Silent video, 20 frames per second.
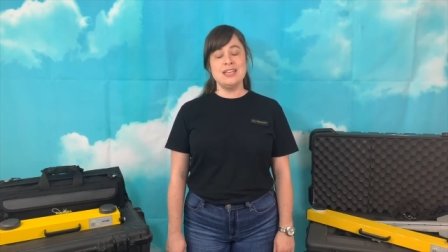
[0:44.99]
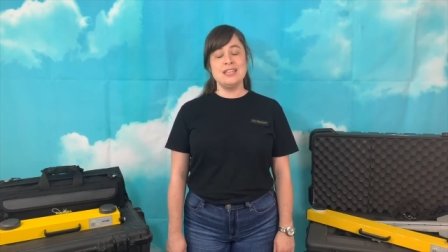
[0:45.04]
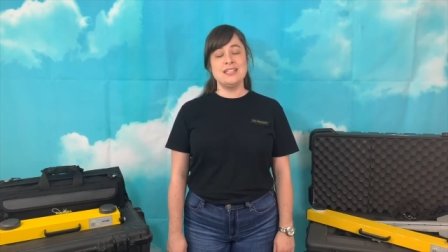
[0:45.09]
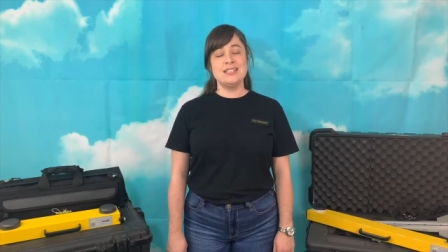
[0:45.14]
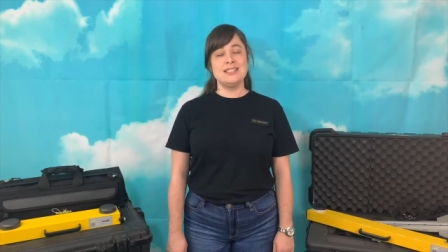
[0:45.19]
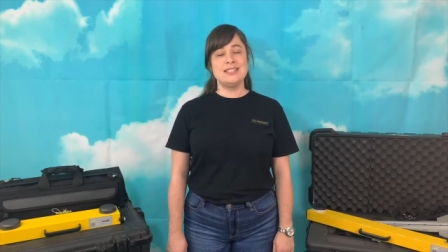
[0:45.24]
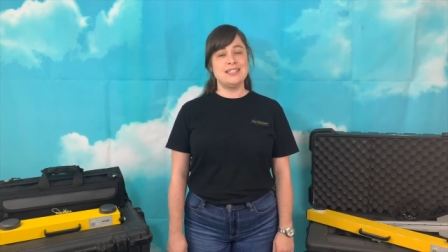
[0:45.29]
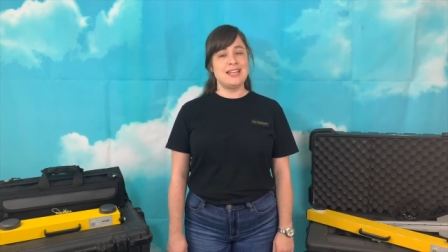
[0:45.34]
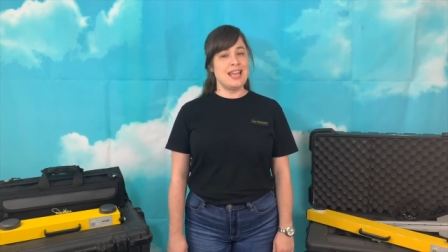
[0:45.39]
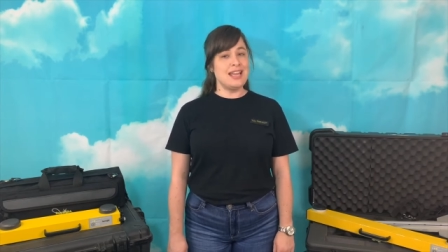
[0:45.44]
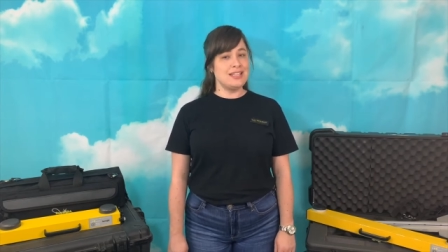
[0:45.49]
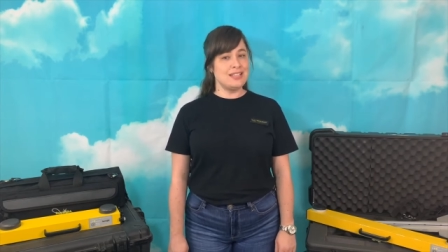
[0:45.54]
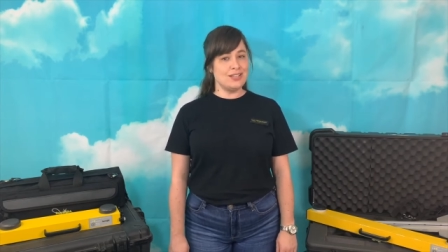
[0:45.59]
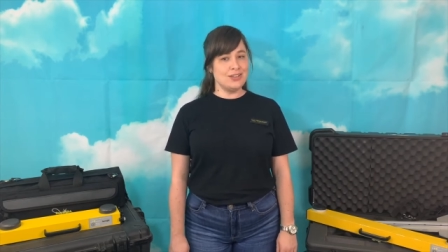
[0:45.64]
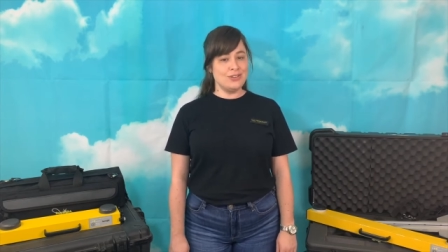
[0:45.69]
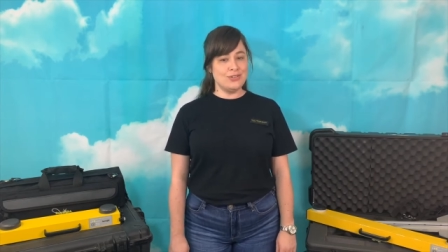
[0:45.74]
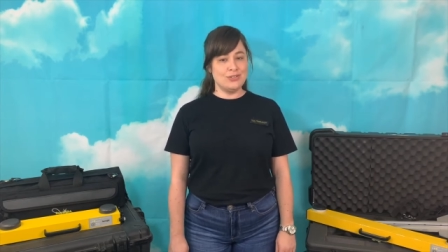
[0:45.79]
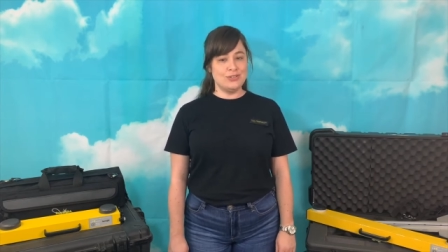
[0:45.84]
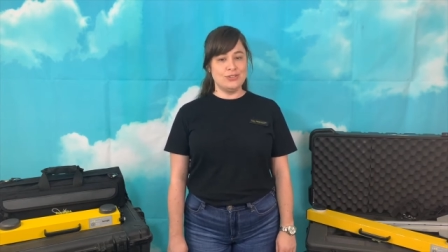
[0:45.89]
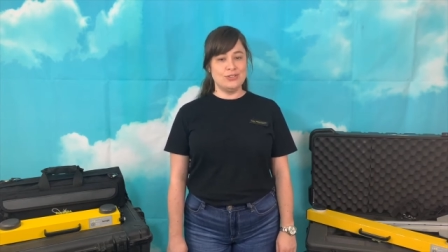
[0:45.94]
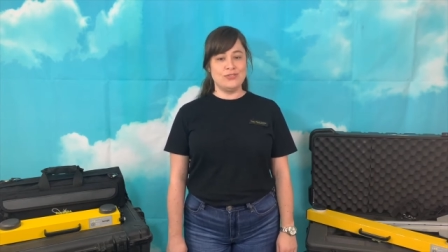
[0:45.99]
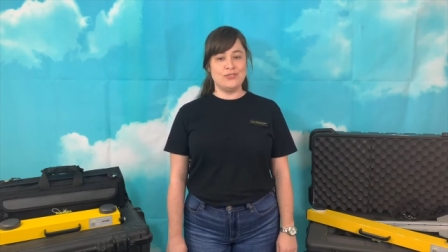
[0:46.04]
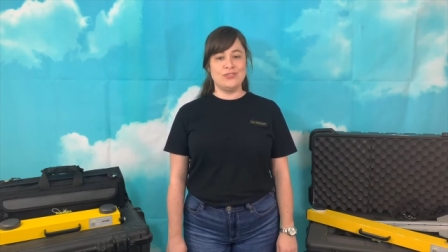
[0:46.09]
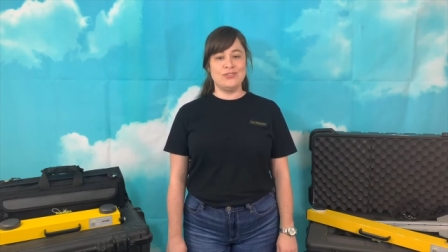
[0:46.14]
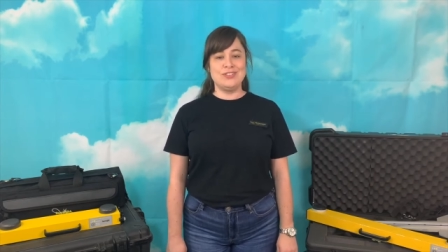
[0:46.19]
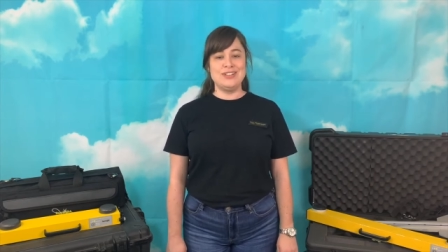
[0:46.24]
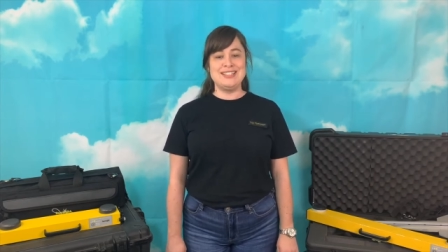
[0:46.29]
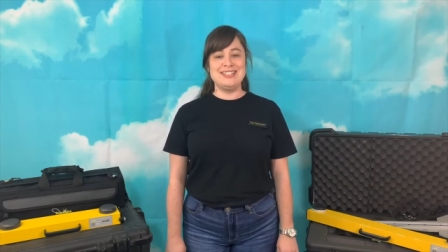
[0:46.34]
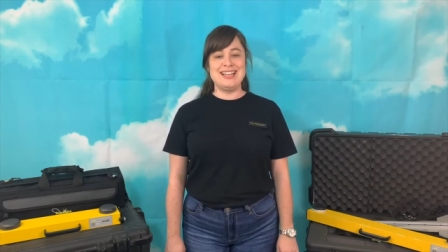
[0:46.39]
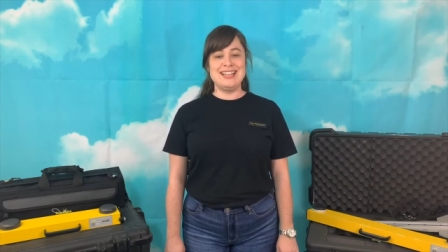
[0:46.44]
Stay tuned
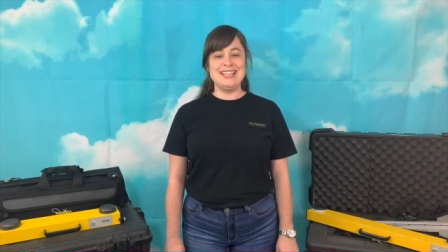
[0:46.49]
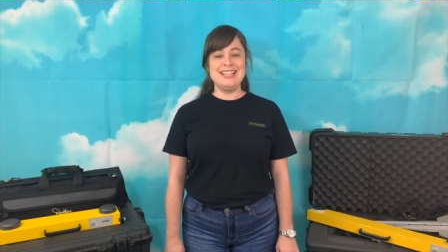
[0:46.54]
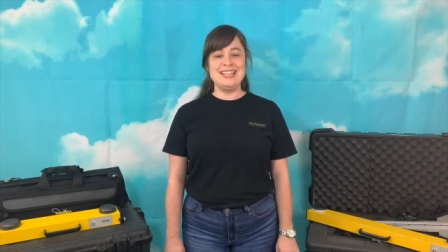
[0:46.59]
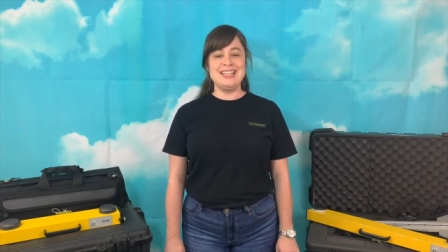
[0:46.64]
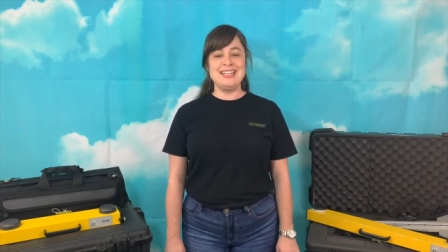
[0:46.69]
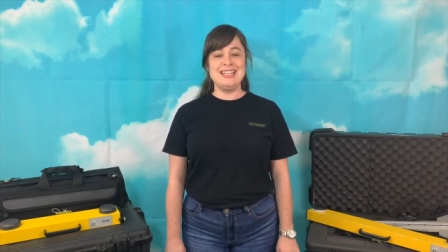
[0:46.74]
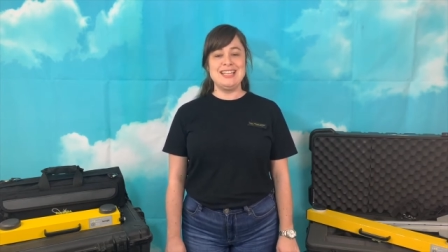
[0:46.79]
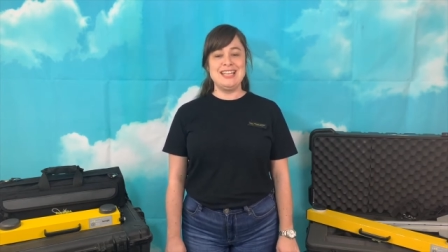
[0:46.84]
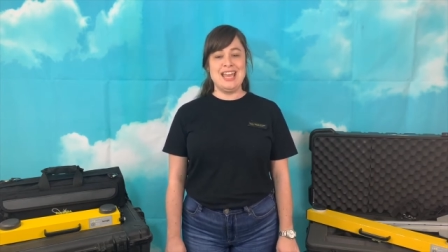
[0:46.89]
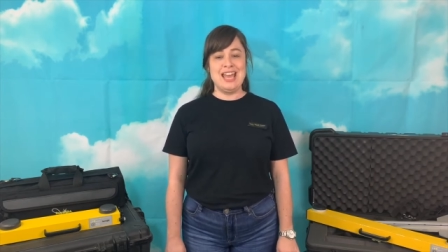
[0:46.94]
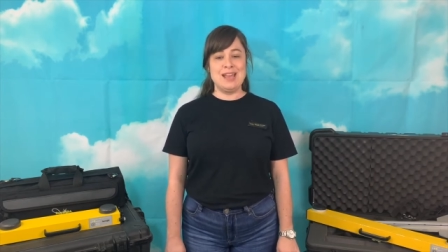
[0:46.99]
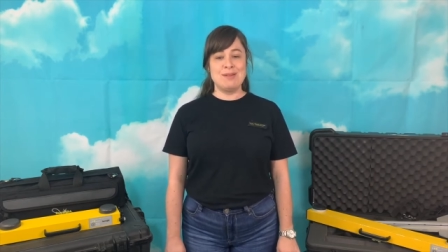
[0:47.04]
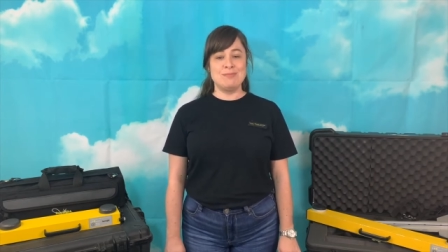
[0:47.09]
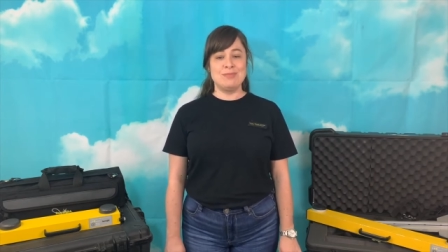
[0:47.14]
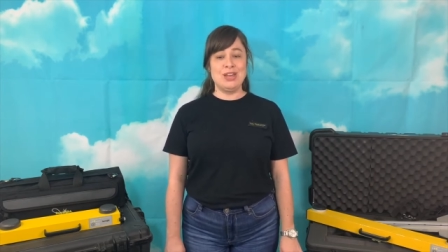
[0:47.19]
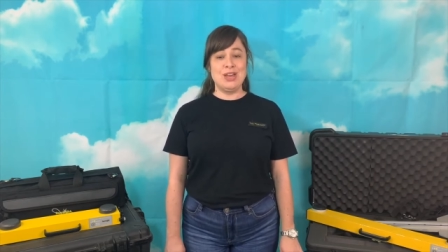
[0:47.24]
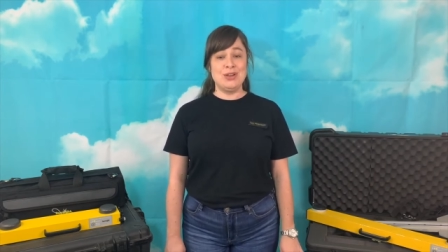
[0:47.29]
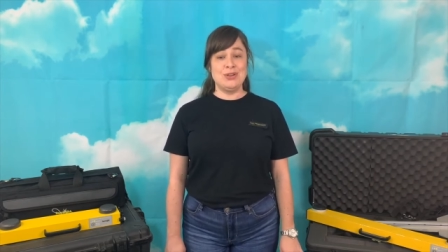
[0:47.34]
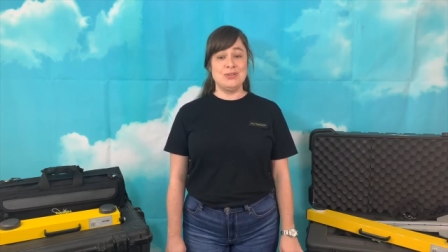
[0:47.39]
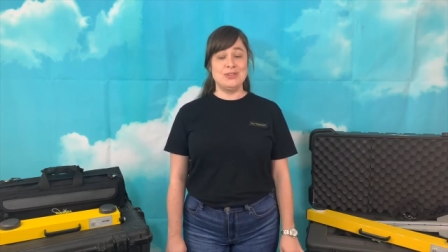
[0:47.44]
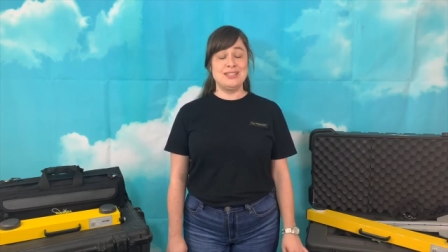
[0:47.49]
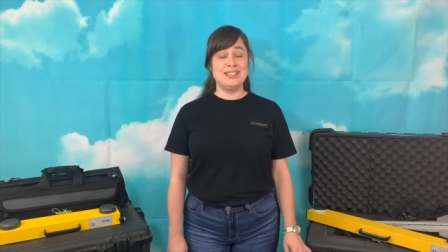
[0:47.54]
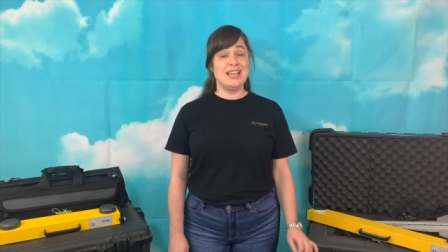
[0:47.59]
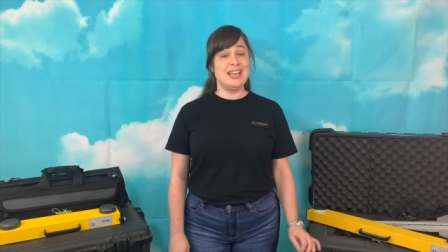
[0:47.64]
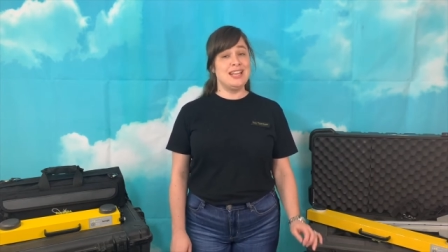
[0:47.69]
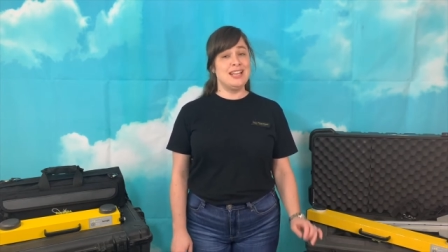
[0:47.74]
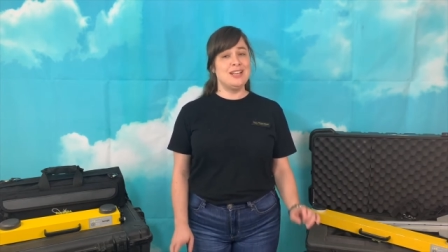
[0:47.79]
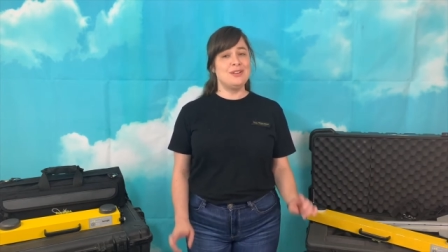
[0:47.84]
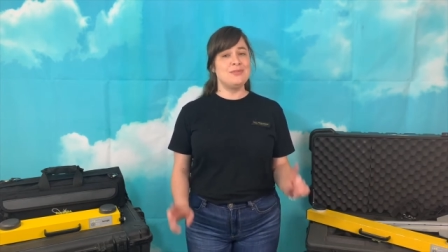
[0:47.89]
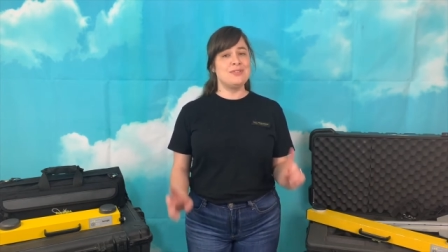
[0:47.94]
for delegate game codes
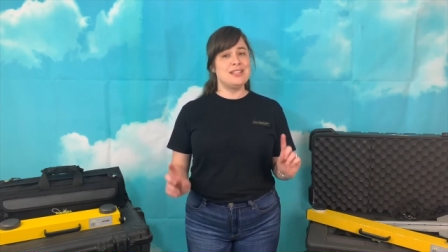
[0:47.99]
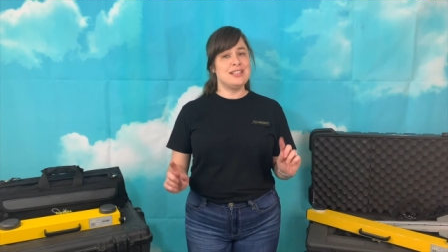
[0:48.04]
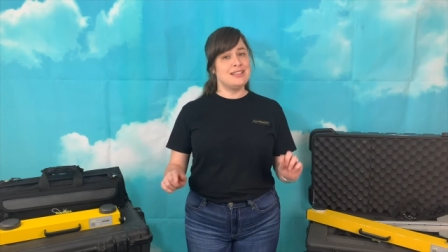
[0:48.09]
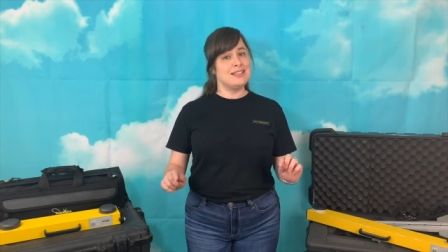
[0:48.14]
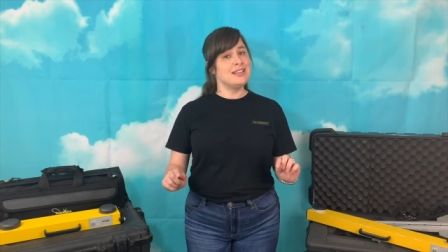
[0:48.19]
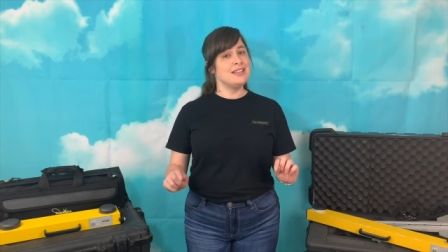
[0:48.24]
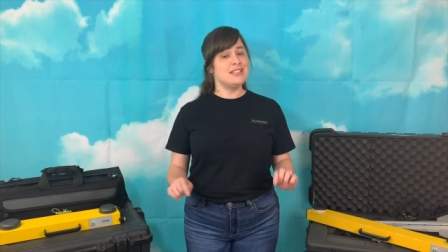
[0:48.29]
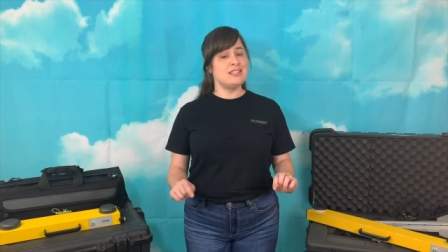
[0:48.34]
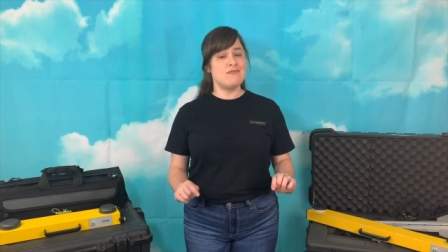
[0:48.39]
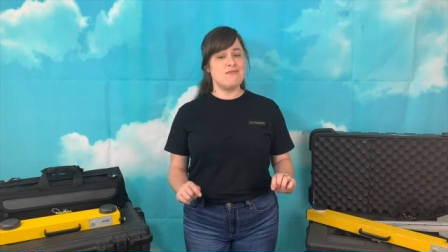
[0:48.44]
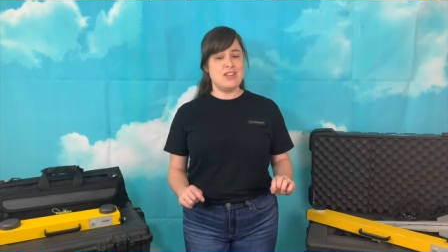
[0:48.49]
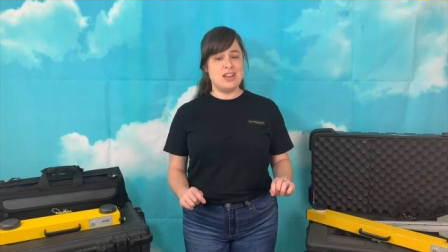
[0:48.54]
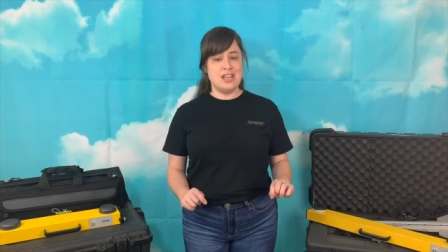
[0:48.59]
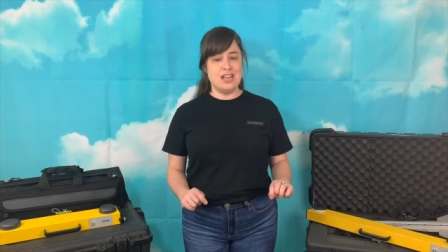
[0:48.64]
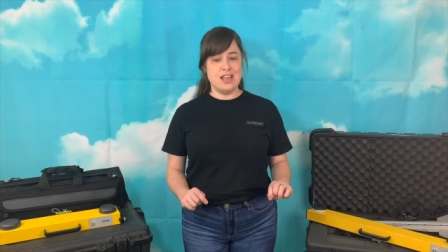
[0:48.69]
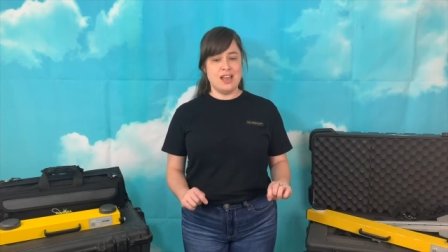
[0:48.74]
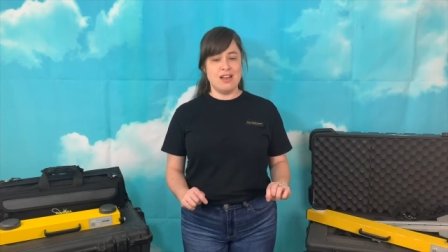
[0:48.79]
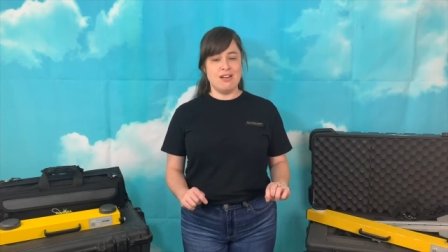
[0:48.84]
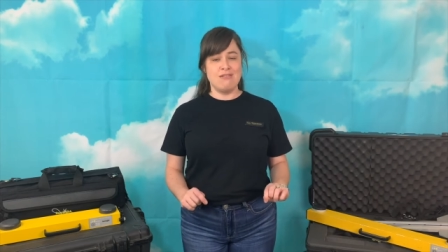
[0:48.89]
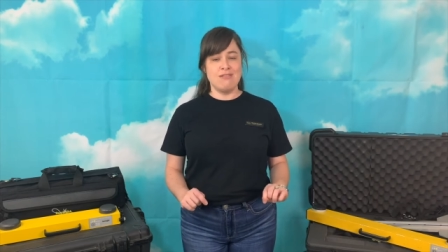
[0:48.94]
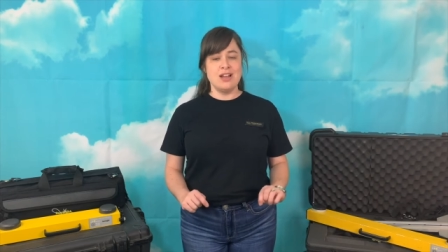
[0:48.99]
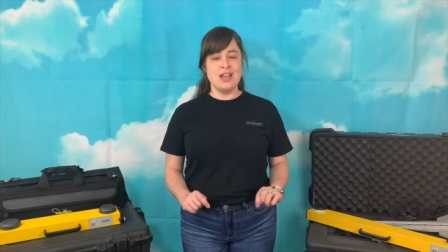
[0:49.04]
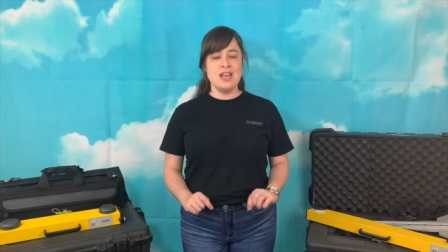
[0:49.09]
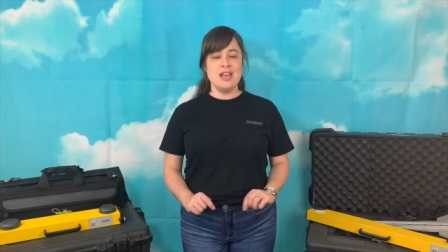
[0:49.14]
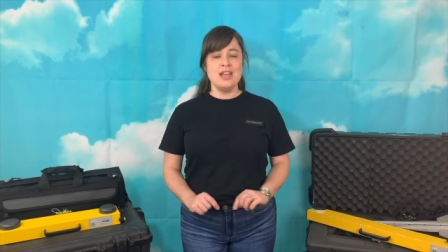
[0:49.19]
hidden within this video,